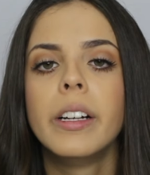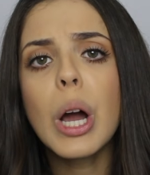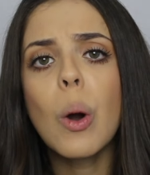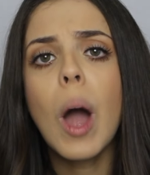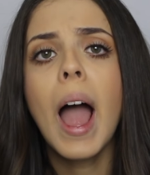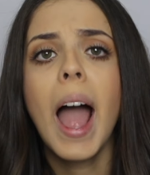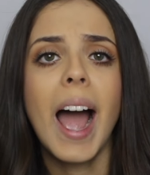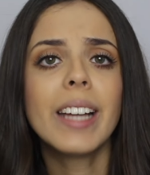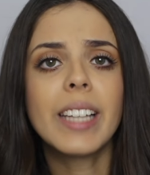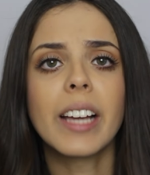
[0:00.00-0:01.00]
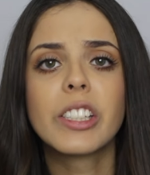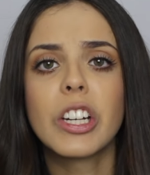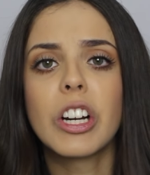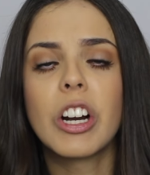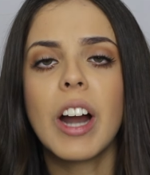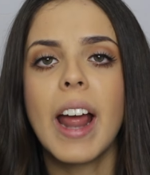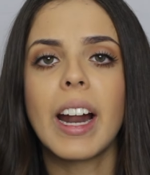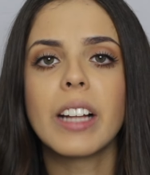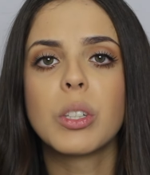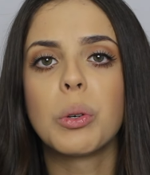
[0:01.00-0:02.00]
So I texted her
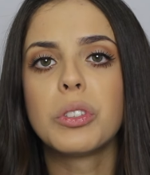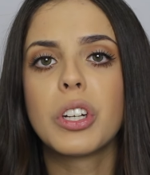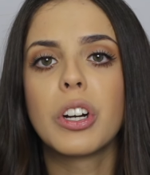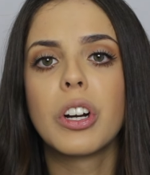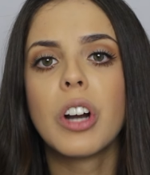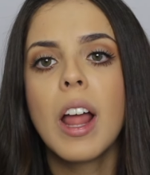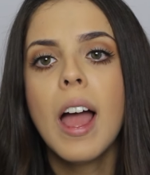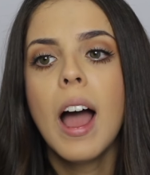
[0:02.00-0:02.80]
and I told her,